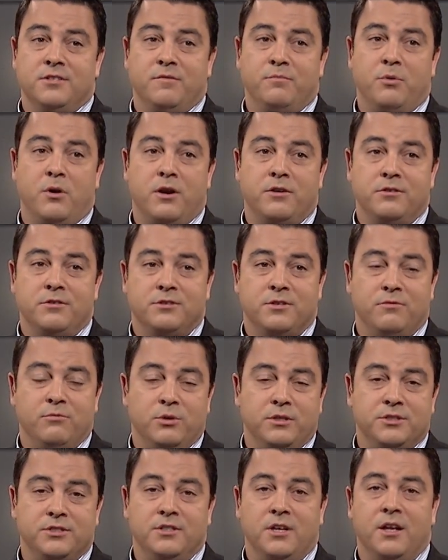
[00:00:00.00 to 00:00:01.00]
of partners, of
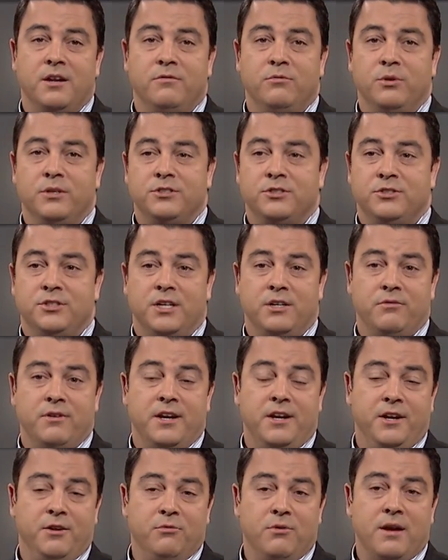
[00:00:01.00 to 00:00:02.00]
which none of which generate
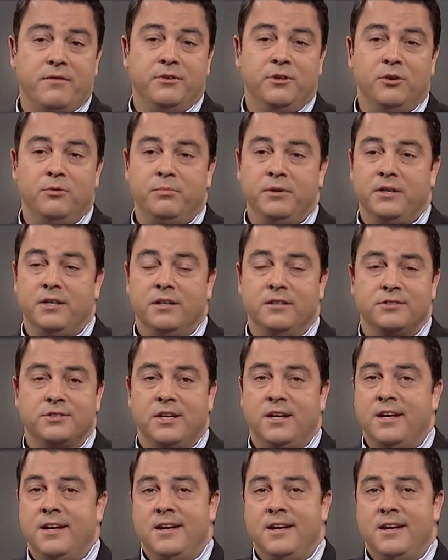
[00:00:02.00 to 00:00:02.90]
any revenue because